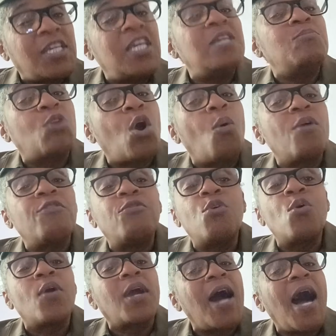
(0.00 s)
keep going
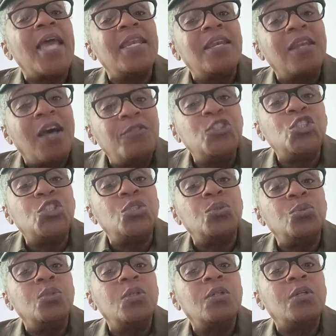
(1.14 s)
forward. God loves you,
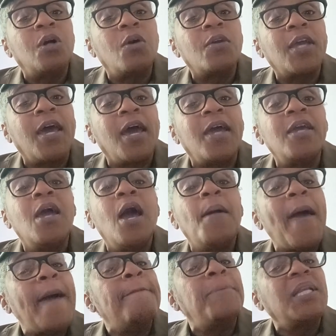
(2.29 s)
okay?
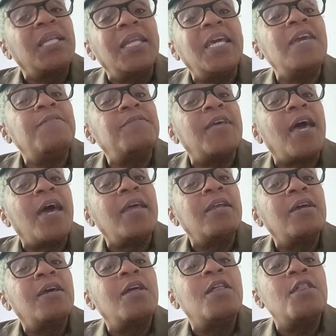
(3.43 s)
And believe that.
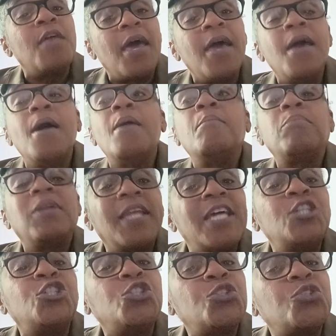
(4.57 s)

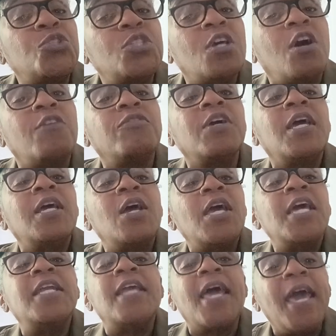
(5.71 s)
Place yourself
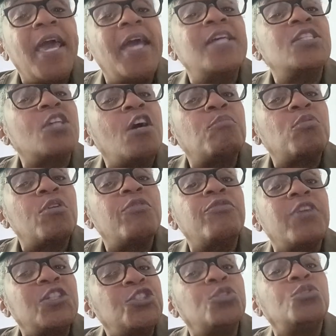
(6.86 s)
in the hands of
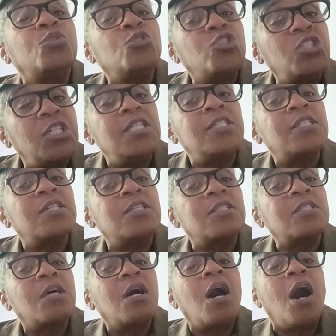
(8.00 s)
professional Jesus
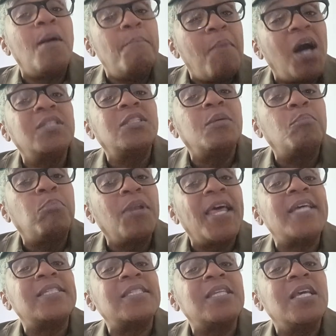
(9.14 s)
among the
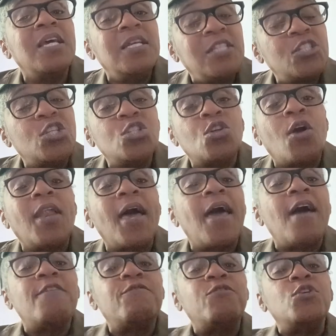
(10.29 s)
blessed. This is all I
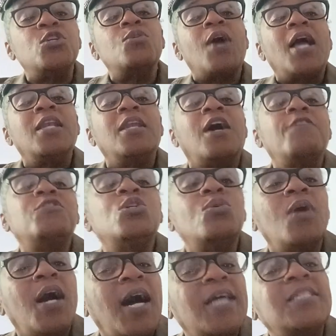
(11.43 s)
have for you. I love you.
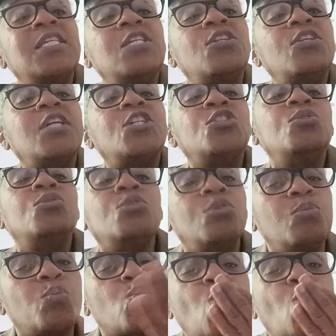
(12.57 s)
I'll see you next YouTube.